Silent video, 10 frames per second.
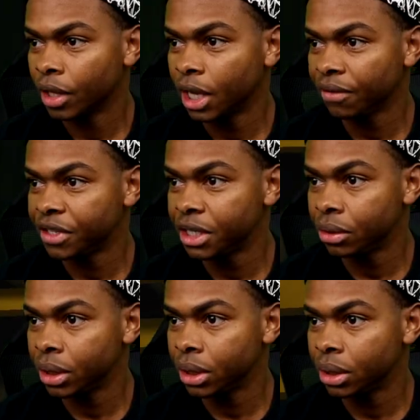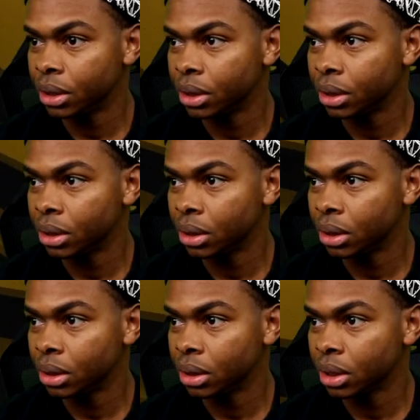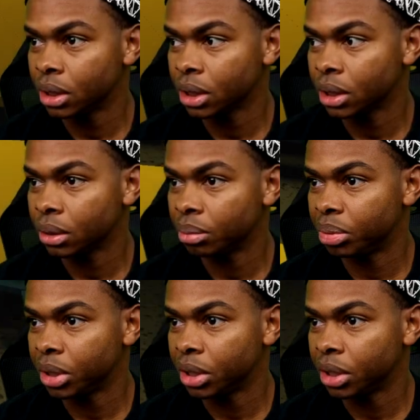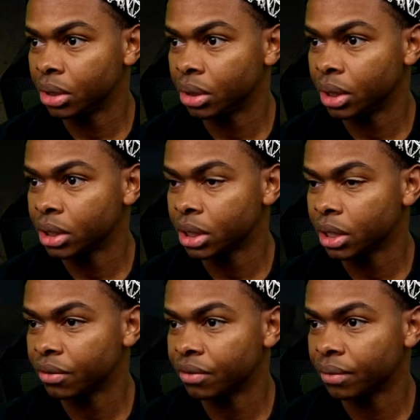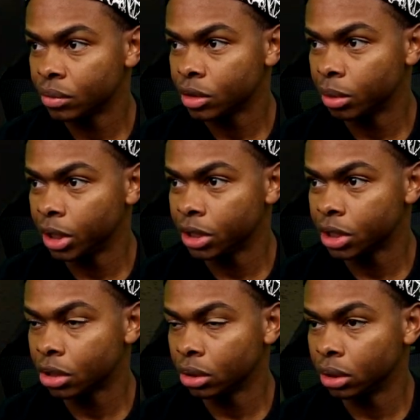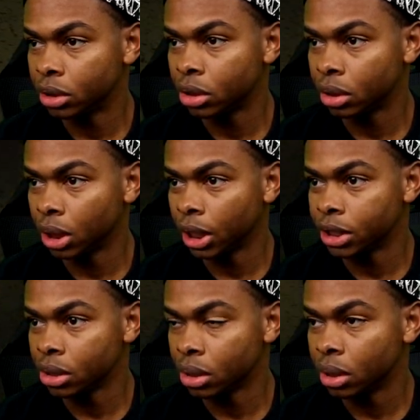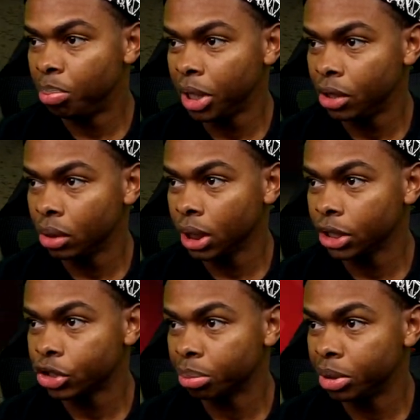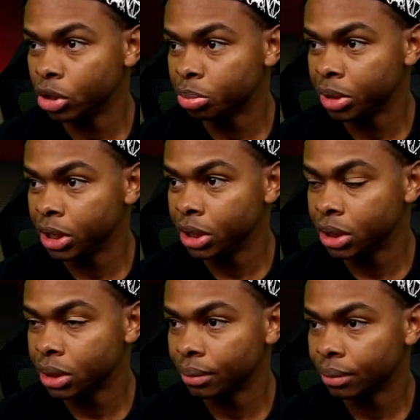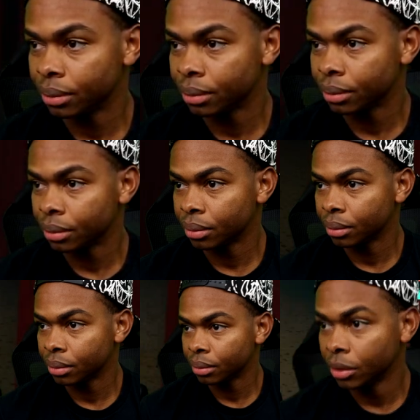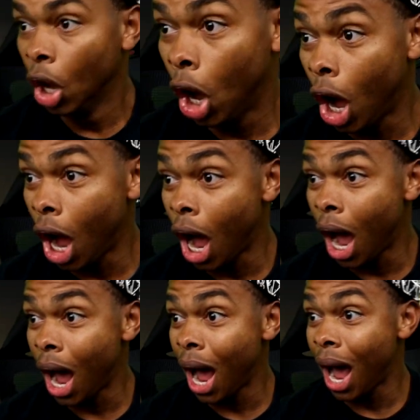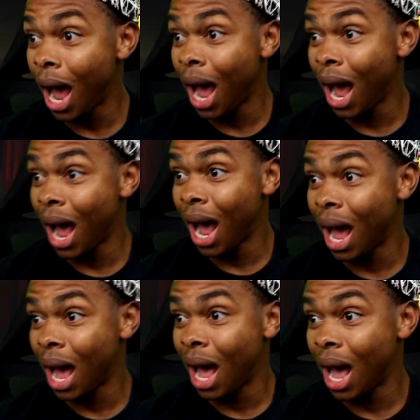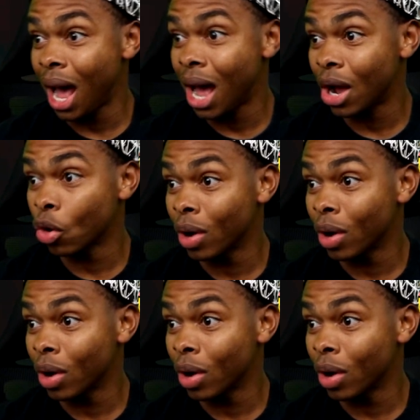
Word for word: The cafeteria. I think I've been in here. Yes, I have. Somebody needs to turn the lights on. Pay your electric bills, please. Ah!